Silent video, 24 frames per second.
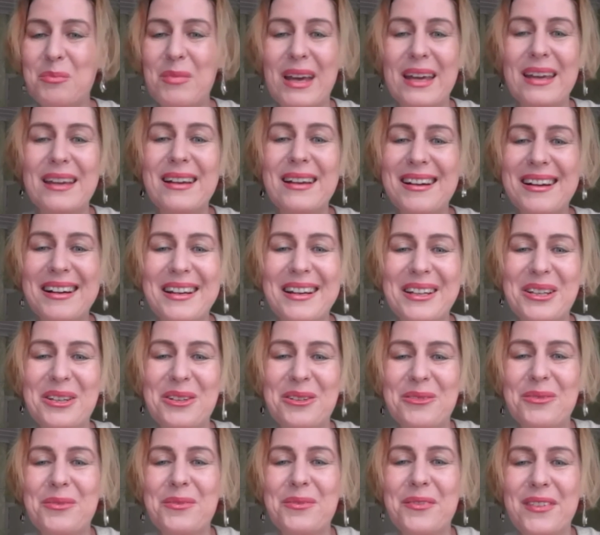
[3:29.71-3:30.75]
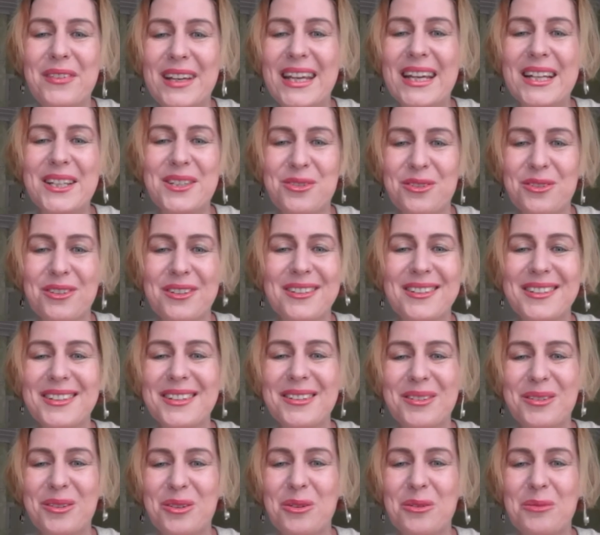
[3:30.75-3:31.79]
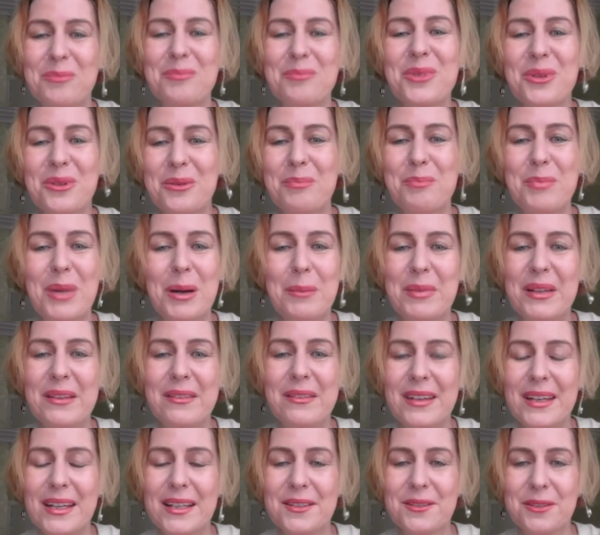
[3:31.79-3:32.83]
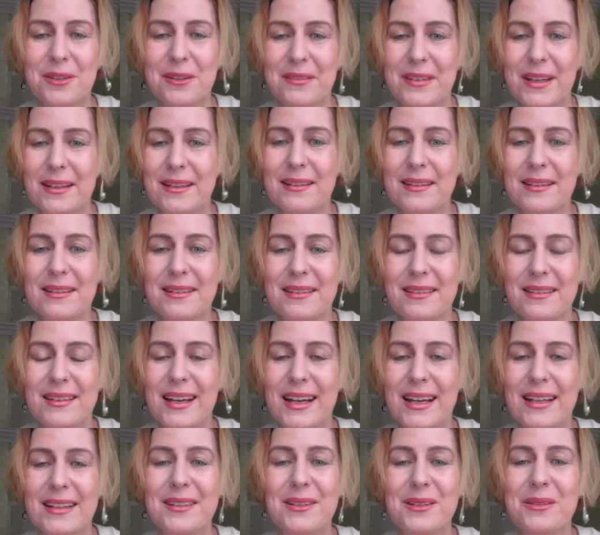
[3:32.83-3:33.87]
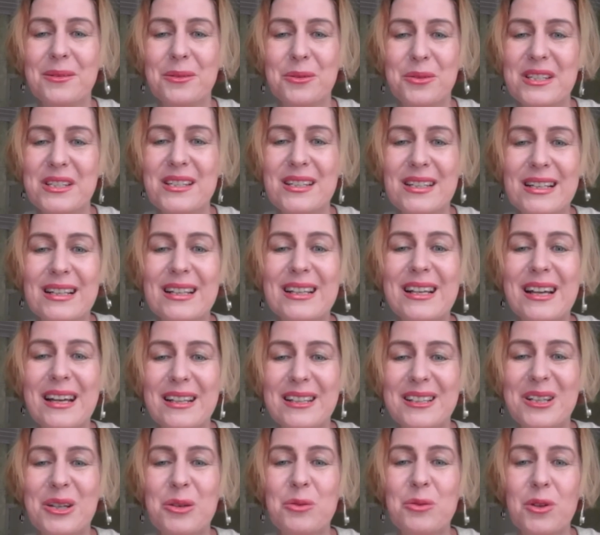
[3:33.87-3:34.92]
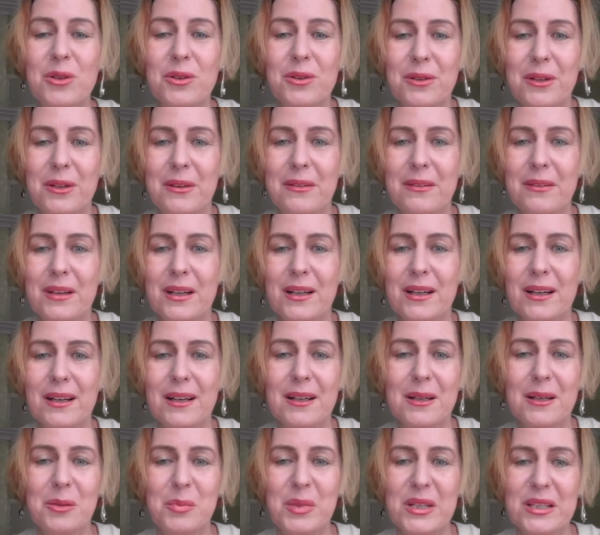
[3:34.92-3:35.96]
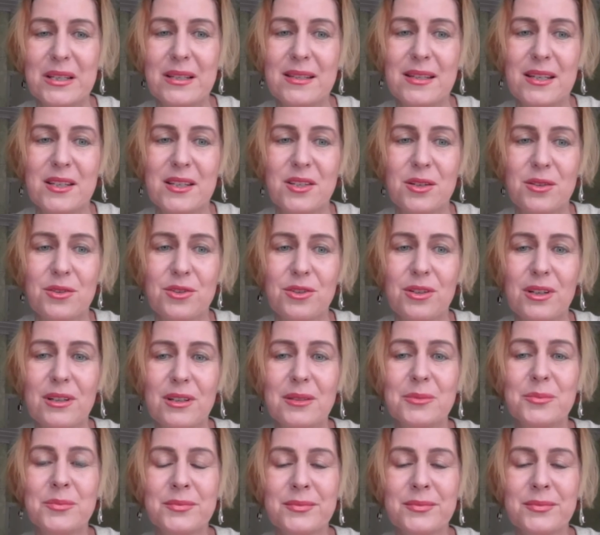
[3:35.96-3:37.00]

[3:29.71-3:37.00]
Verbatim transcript: make kind of theater or or puppet theater that that we still can go on with uh, business as usual